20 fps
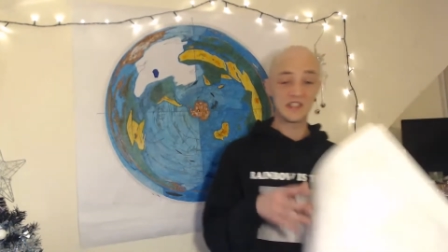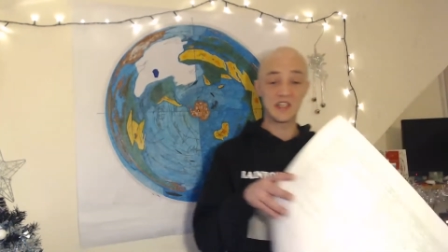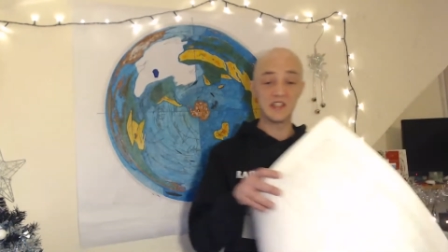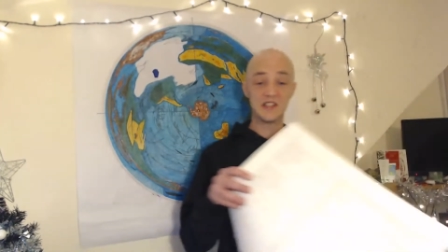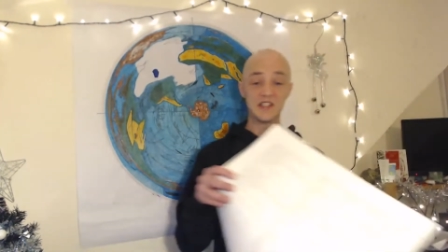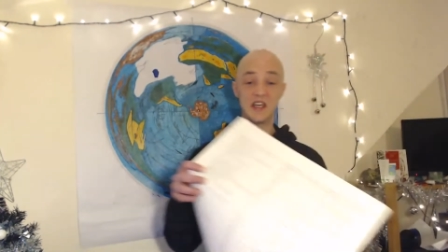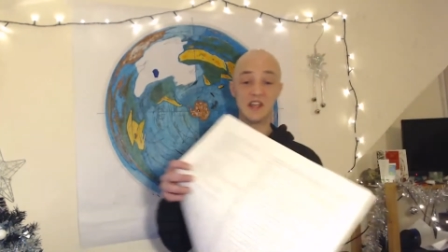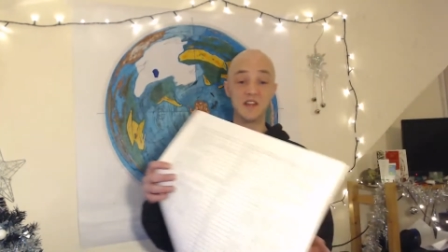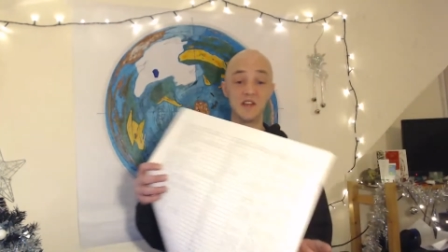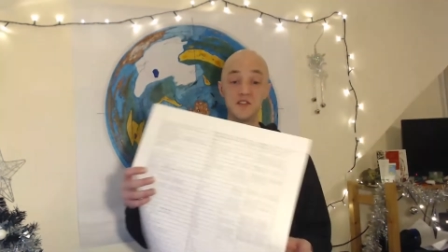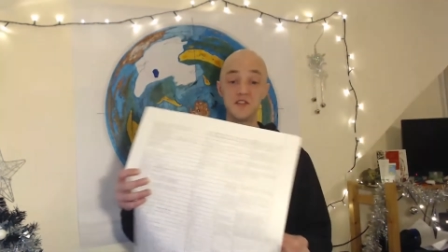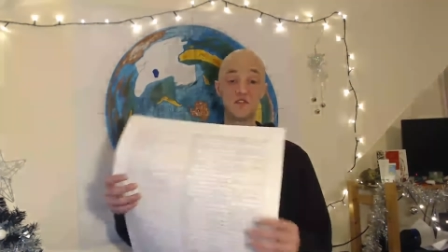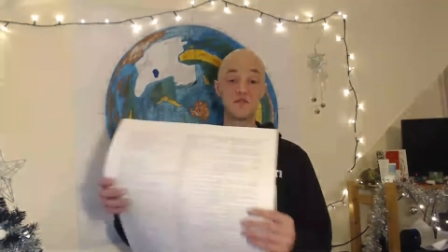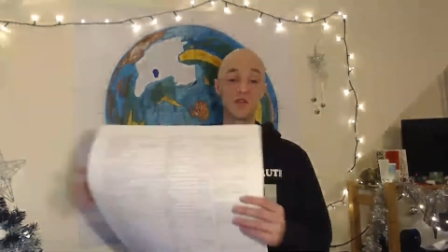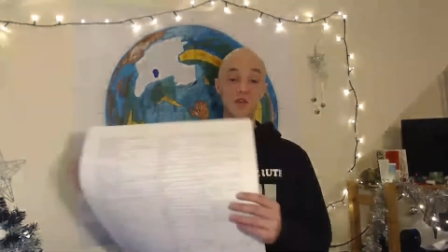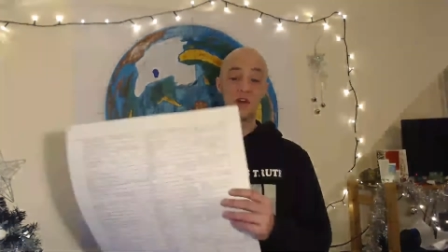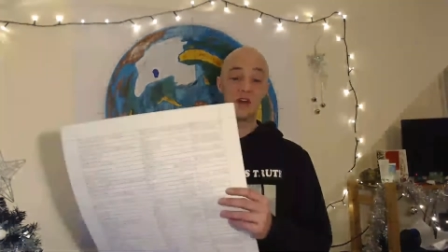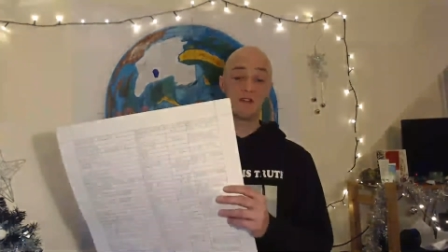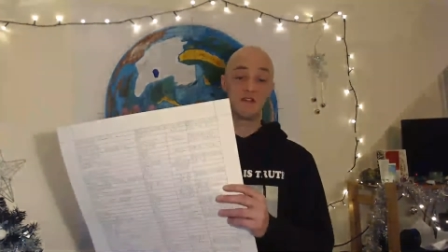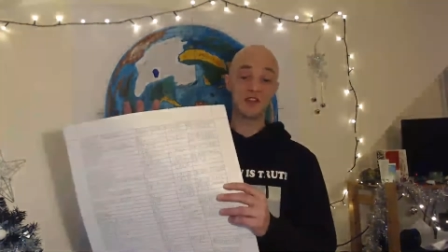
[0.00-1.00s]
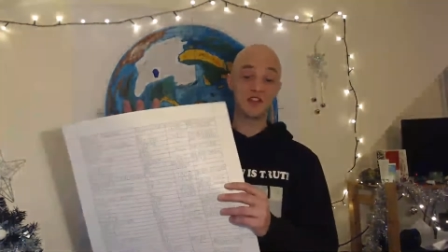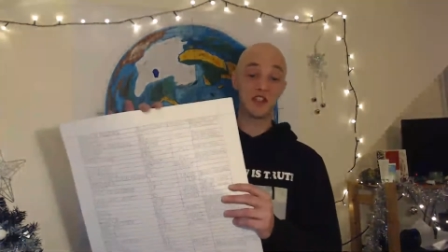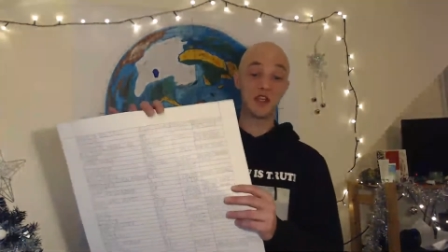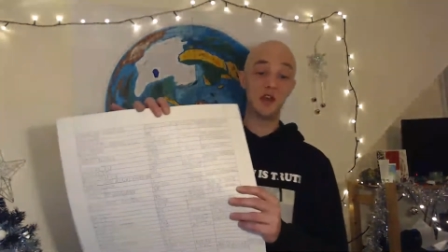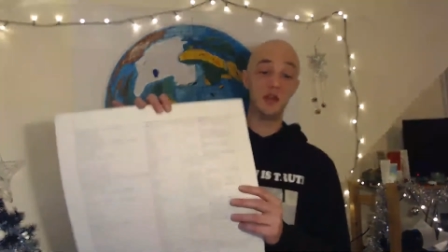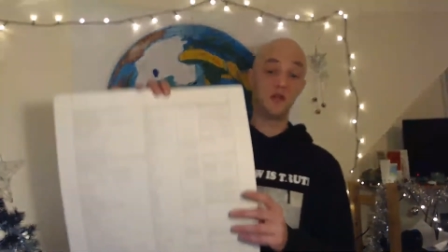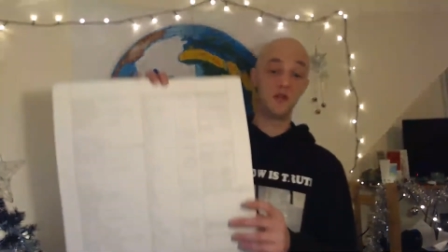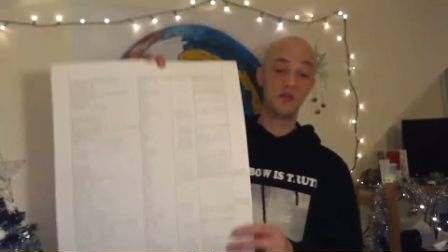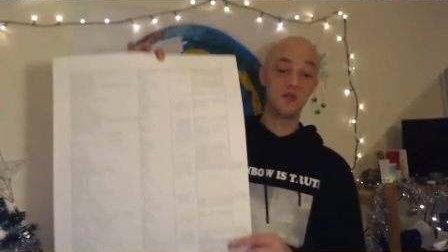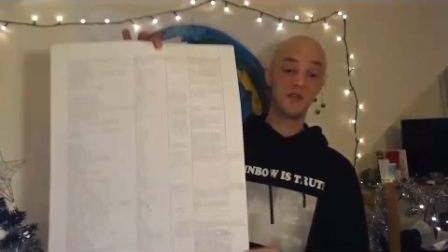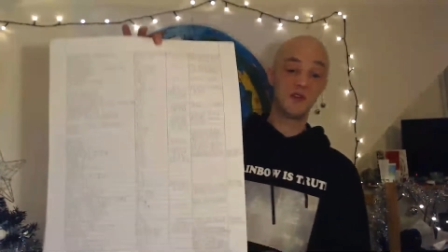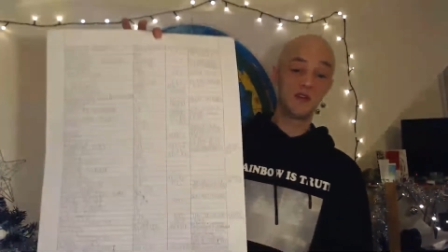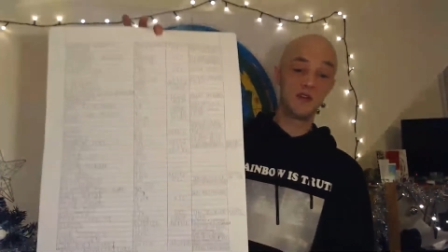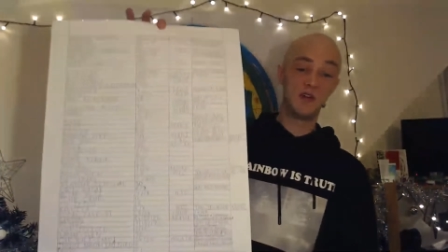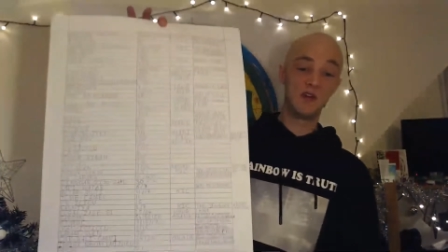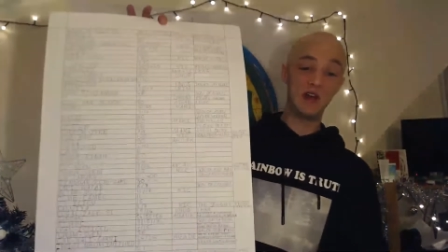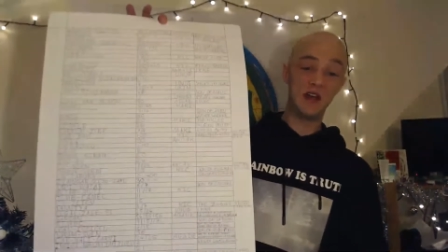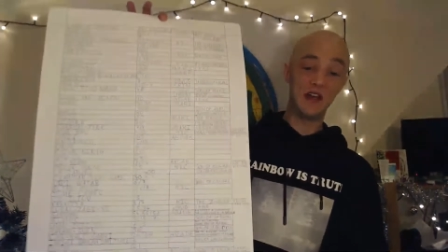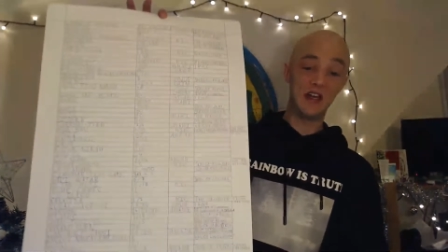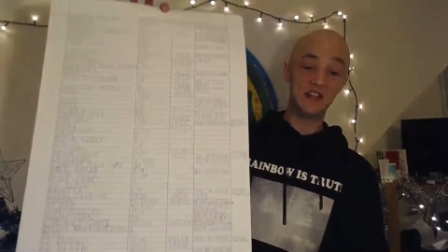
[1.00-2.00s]
continues for another 2,
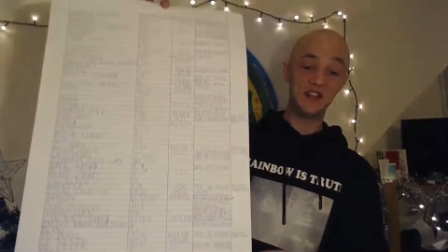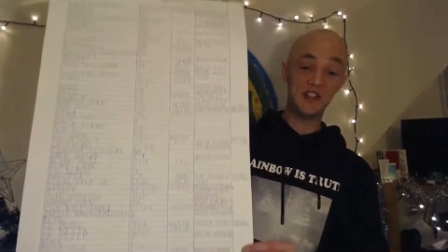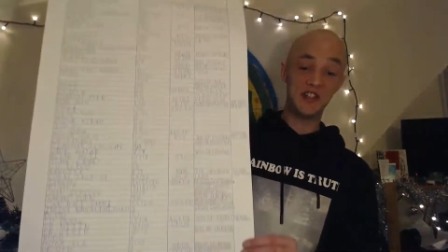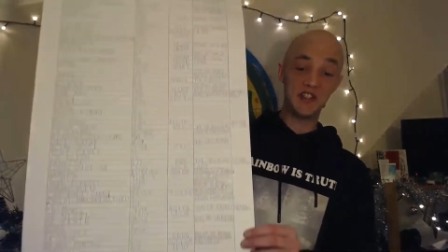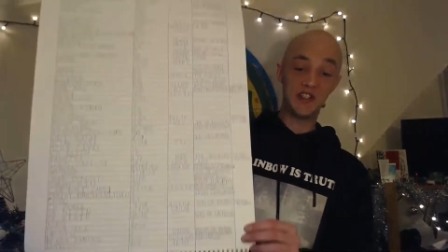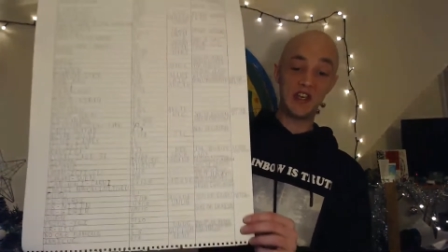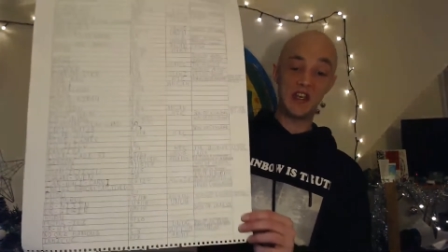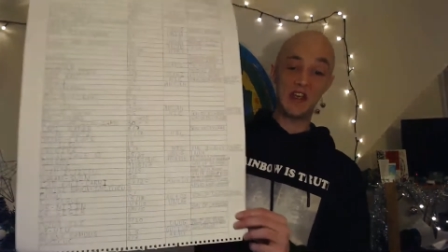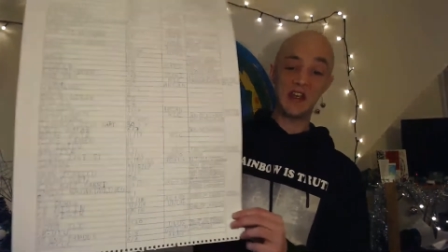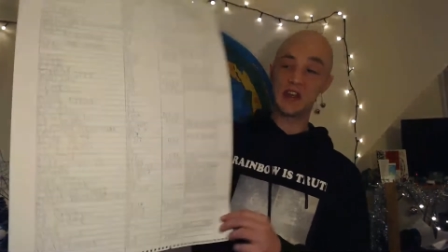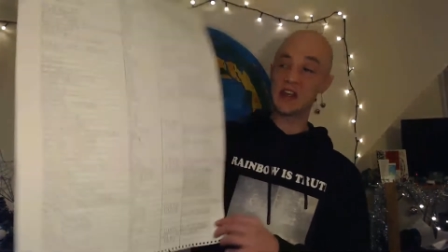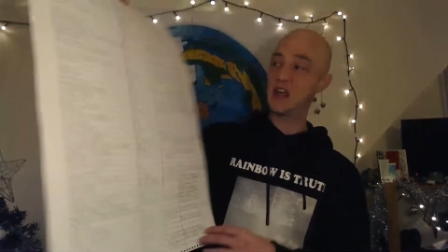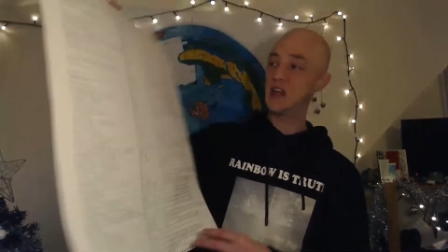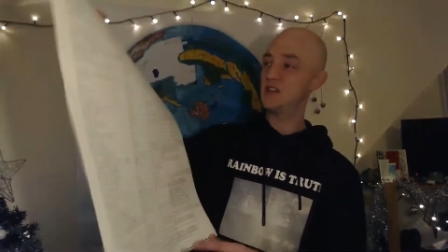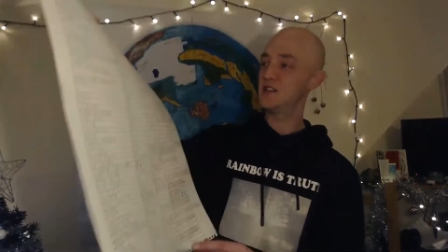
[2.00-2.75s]
and as you see,